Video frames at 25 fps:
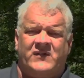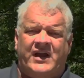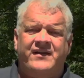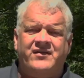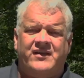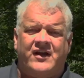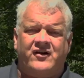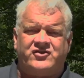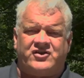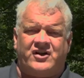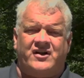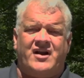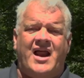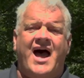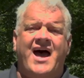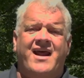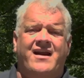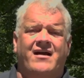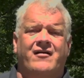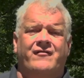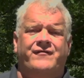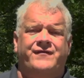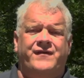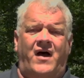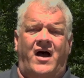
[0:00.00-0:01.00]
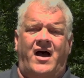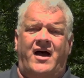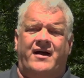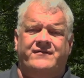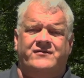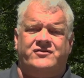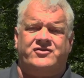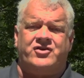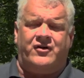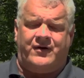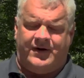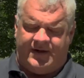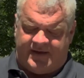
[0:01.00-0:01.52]
There's a lot of
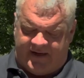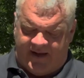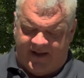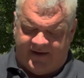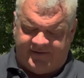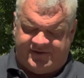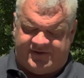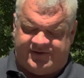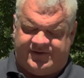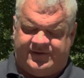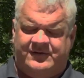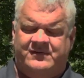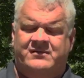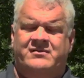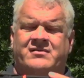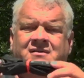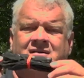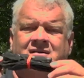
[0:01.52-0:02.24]
tourniquets